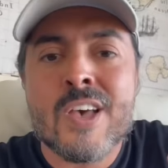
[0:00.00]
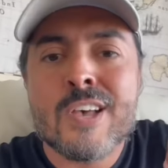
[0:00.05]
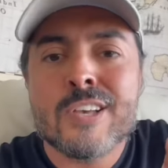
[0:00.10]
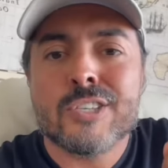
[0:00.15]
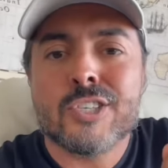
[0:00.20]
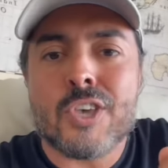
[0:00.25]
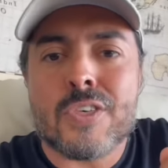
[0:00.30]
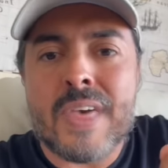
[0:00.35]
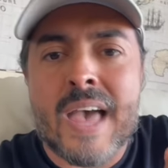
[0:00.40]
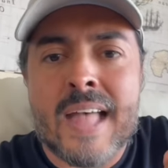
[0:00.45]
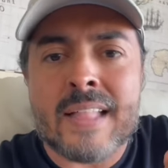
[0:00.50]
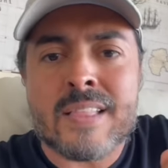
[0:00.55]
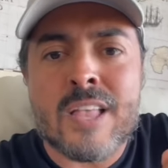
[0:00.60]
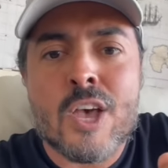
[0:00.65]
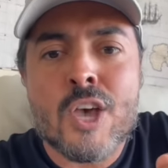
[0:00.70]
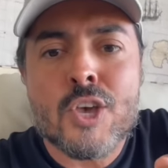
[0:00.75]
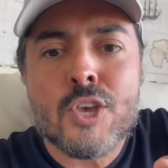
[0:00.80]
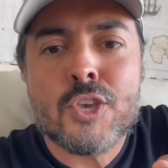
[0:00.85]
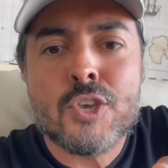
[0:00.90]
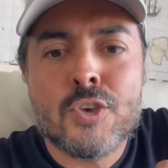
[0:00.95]
so
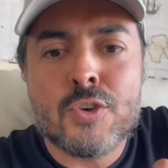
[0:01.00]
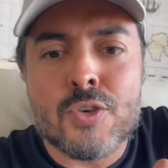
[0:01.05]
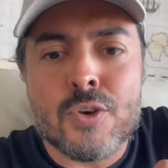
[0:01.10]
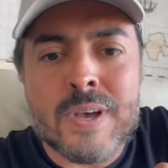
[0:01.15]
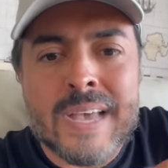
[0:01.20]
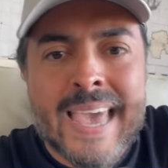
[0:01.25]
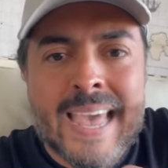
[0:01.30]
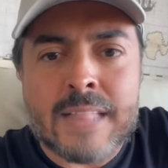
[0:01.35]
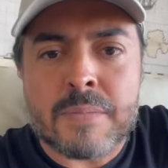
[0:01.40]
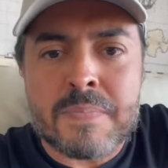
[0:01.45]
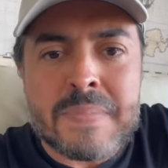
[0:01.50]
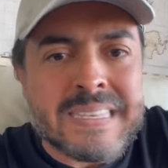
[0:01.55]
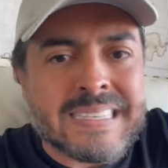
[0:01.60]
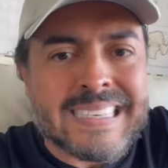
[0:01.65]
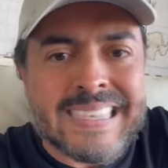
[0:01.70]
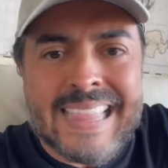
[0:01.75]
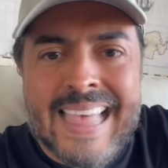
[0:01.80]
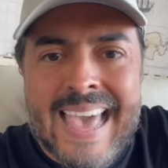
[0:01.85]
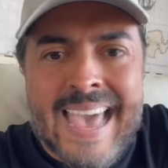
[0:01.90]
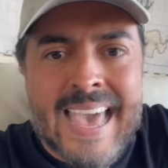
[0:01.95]
that you don't get
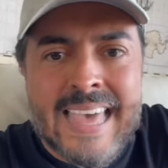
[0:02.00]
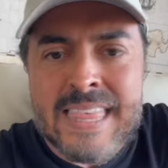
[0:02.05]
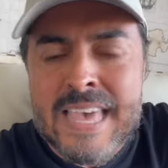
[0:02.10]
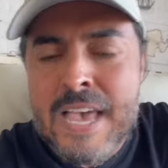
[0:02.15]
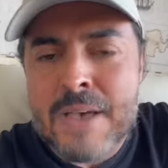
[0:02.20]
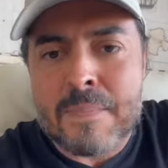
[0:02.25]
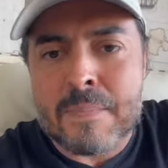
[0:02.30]
misled